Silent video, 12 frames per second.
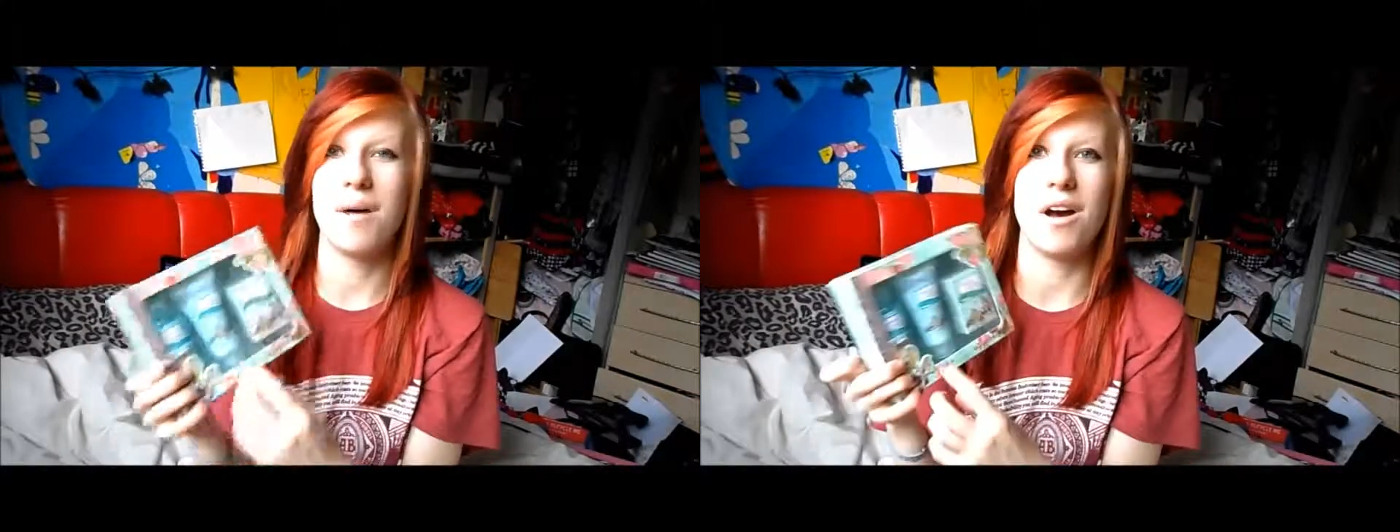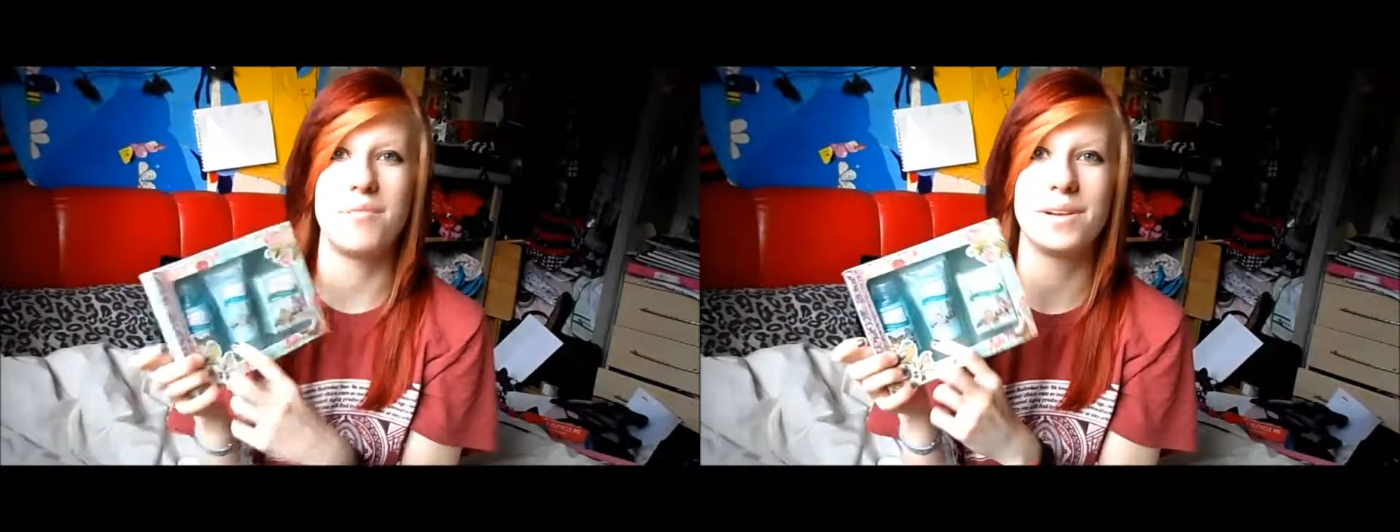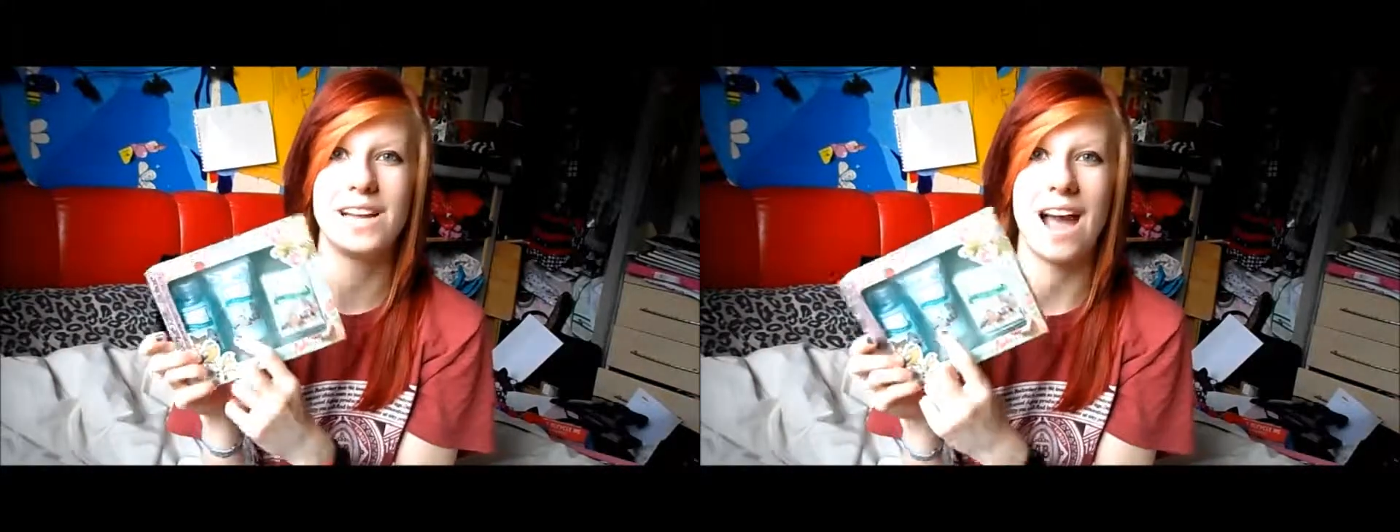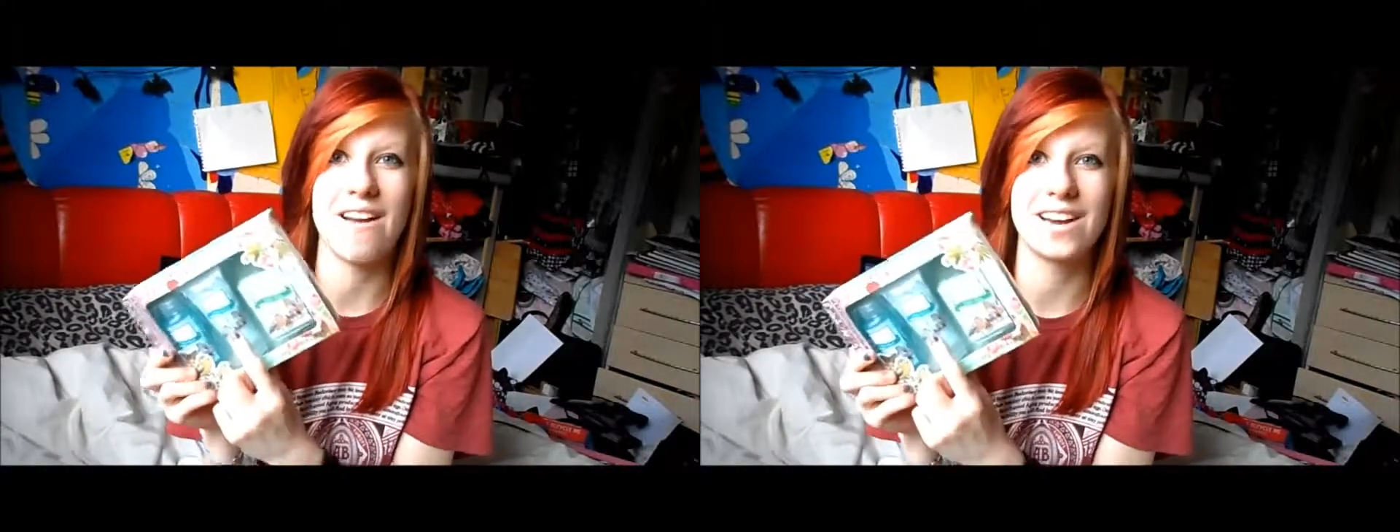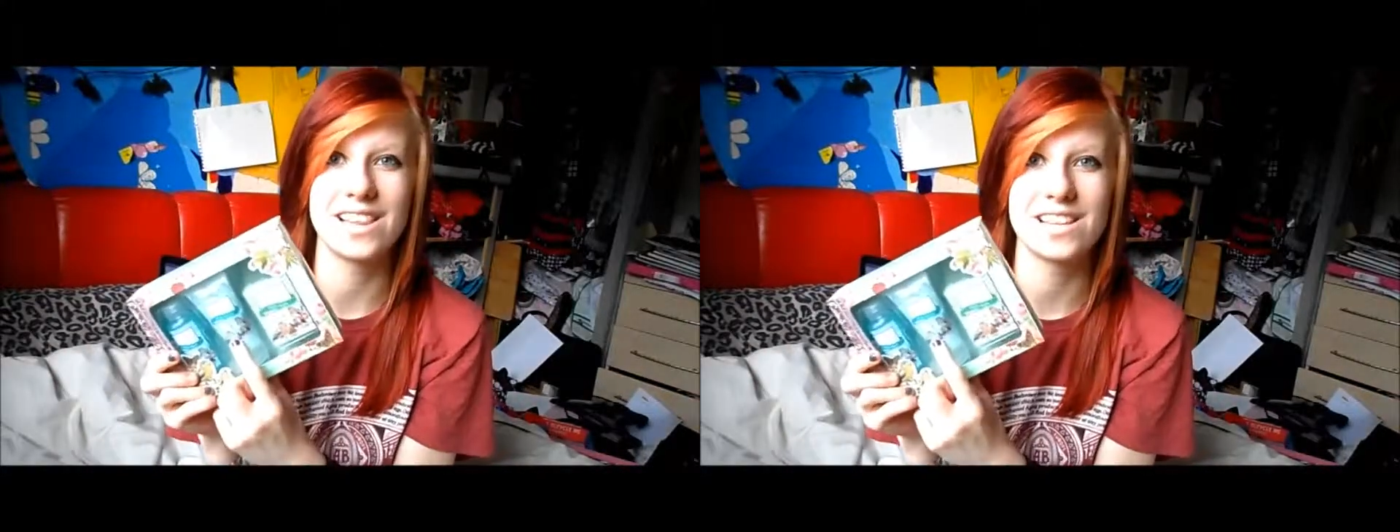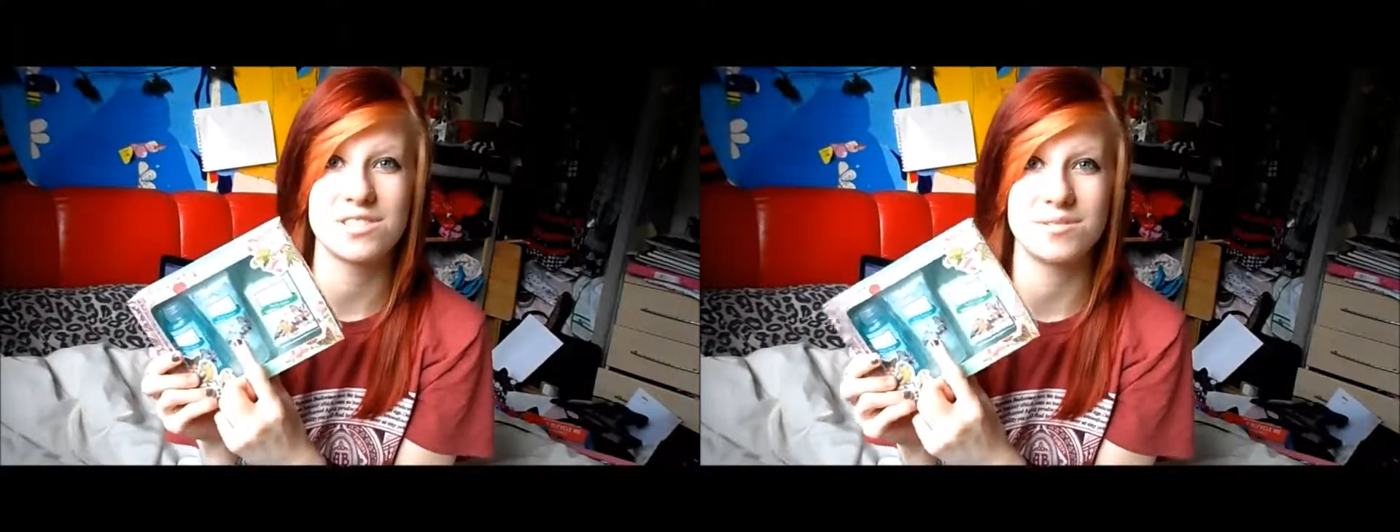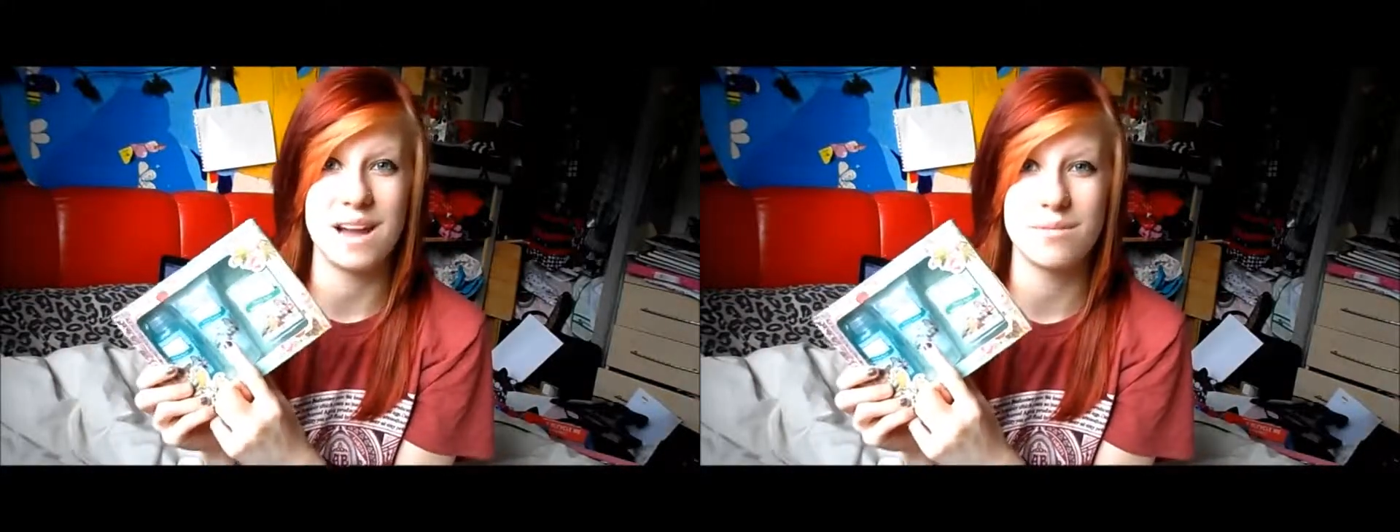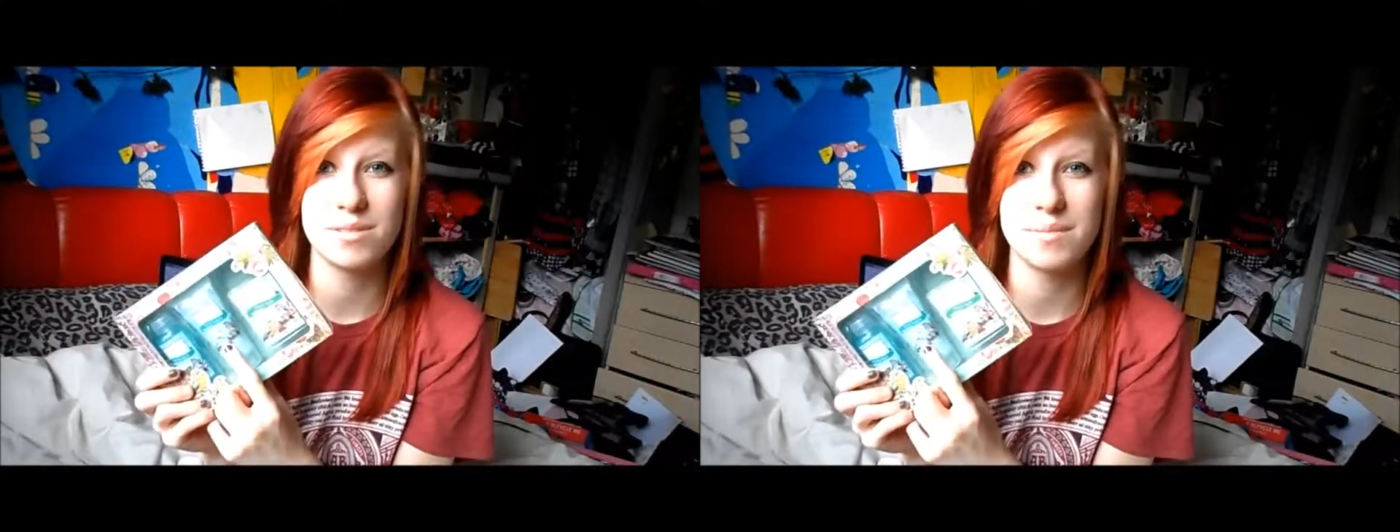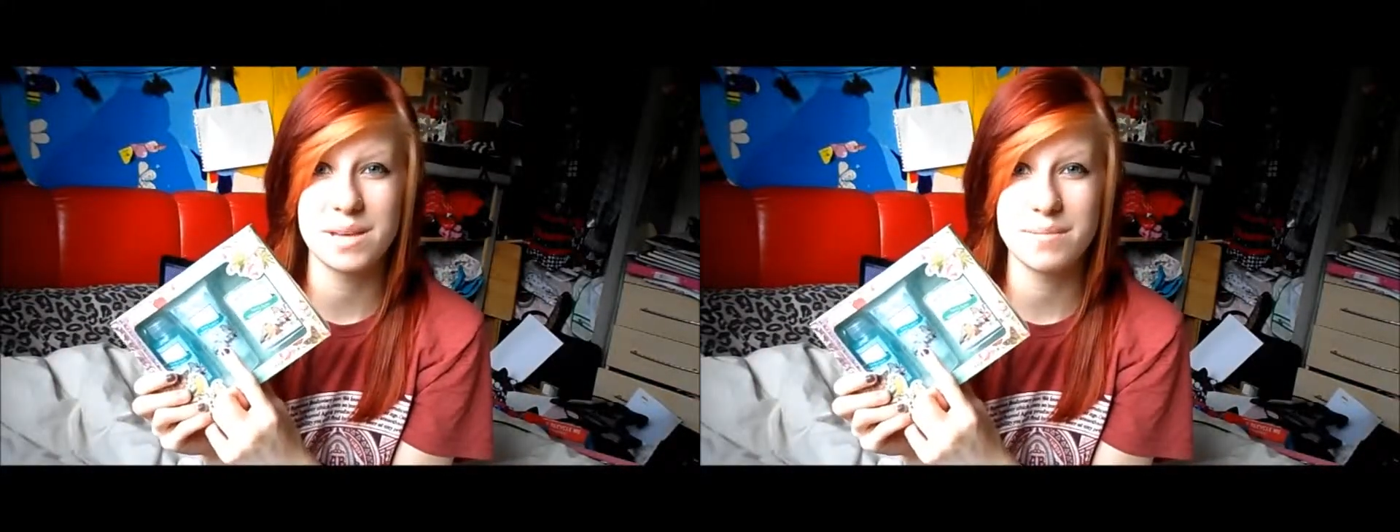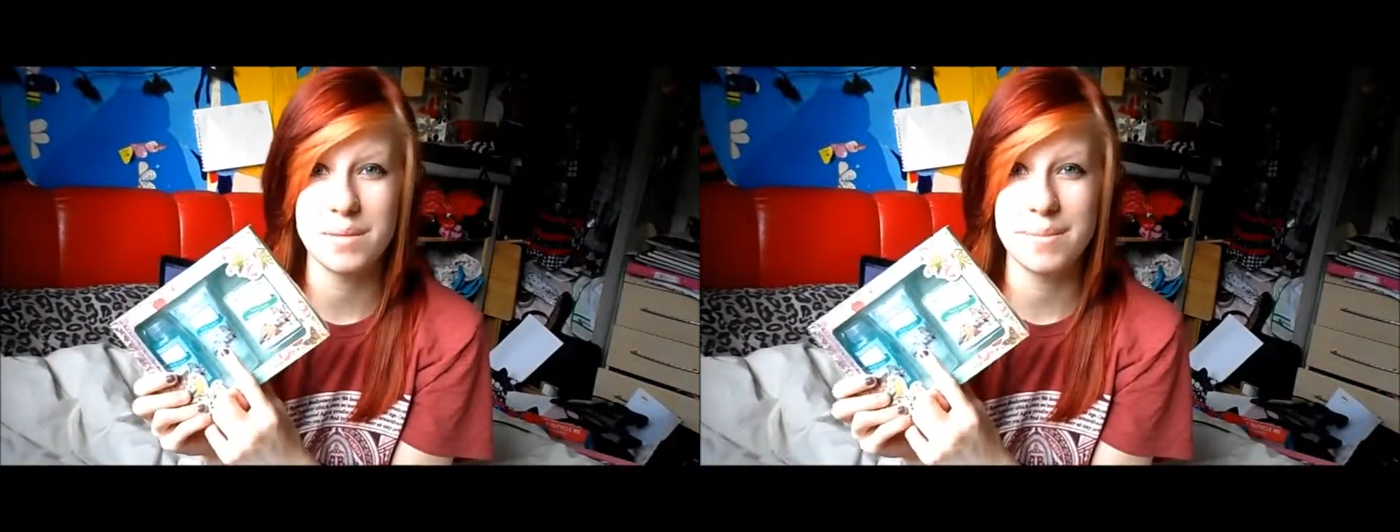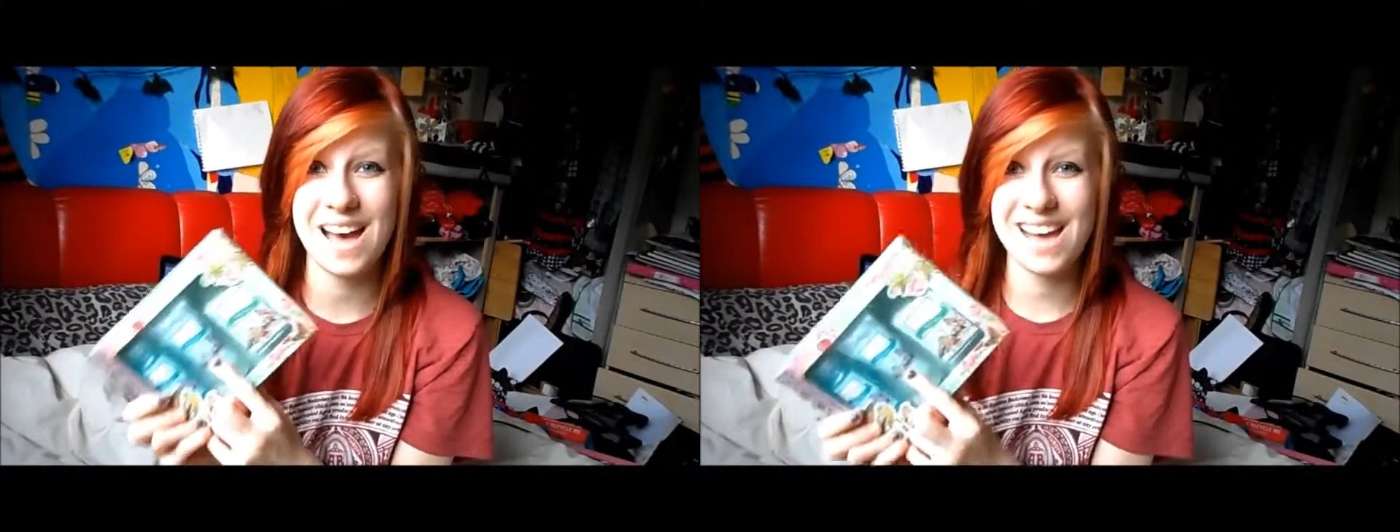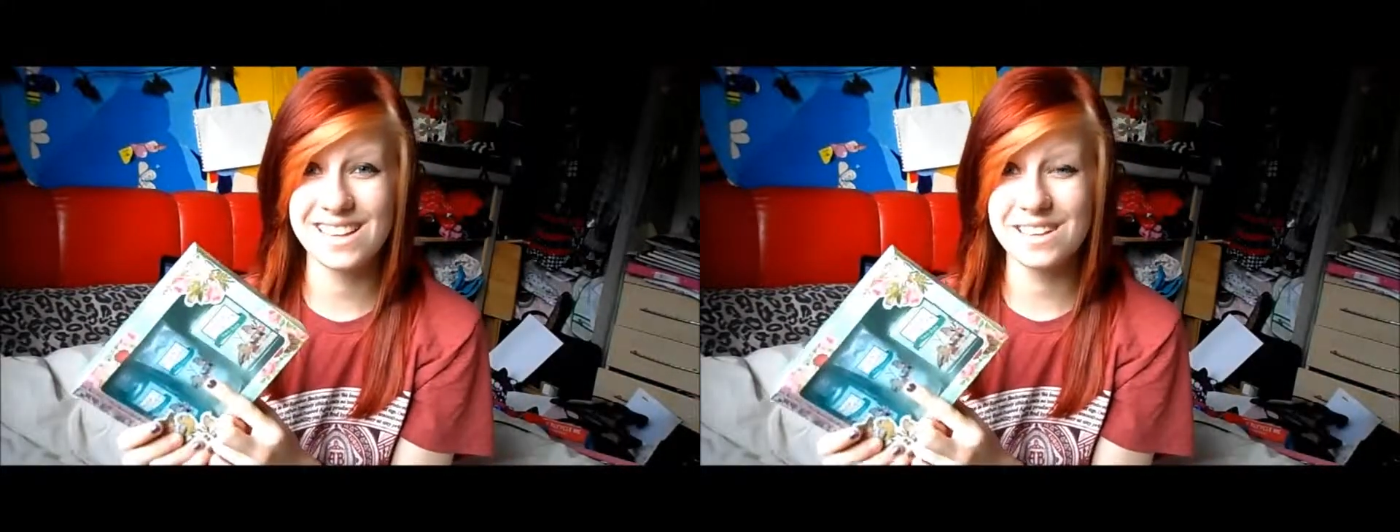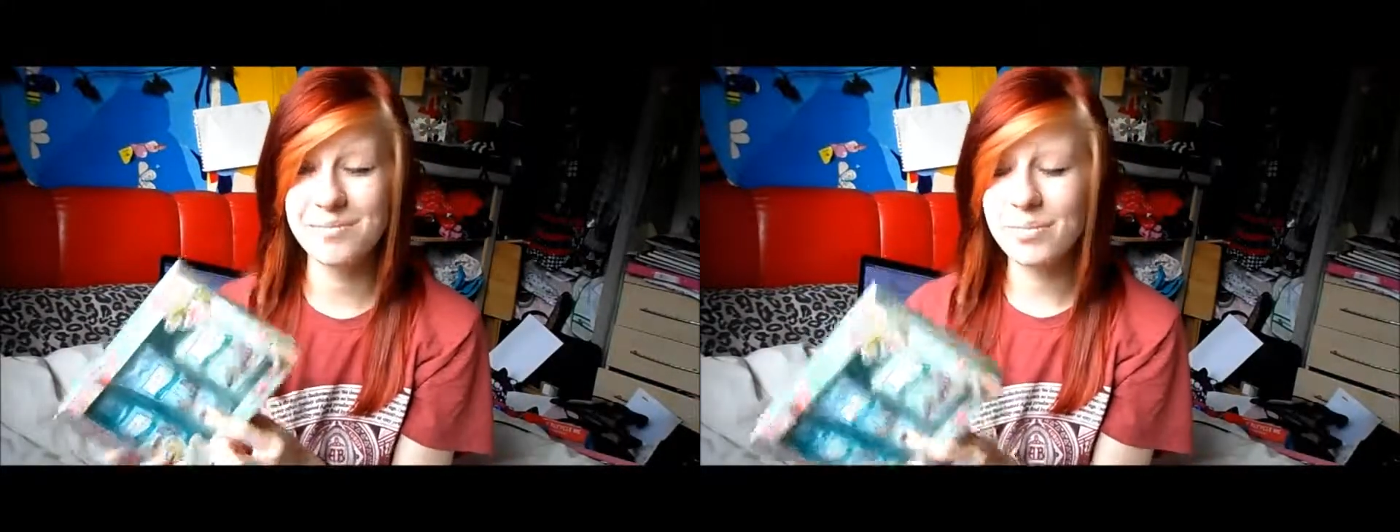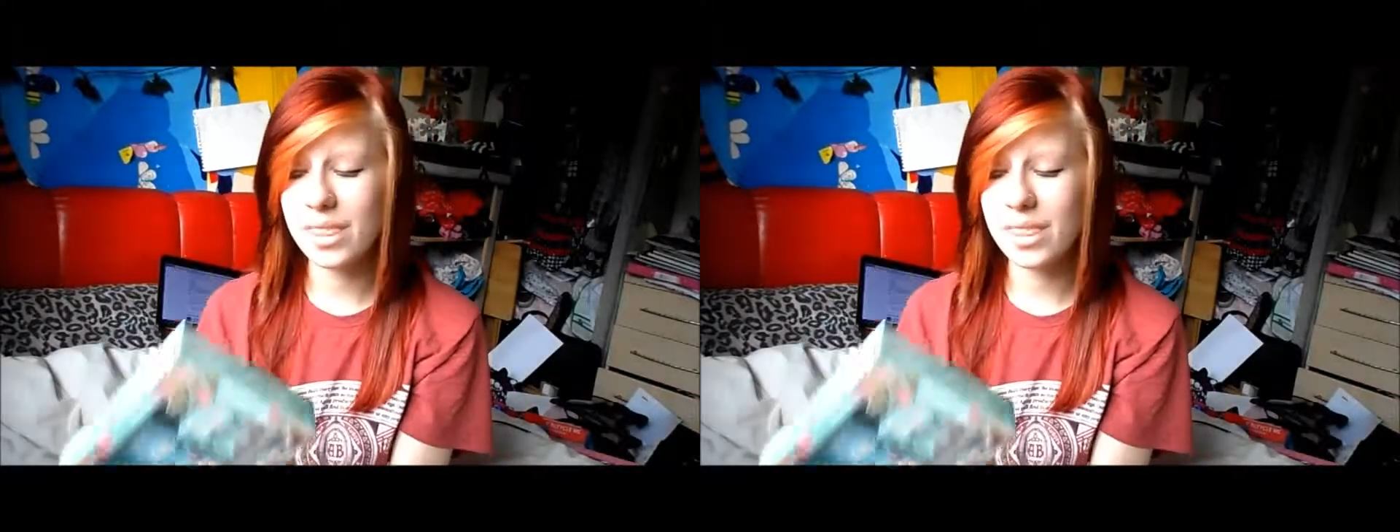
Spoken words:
But I've been carrying this around with me in my bag.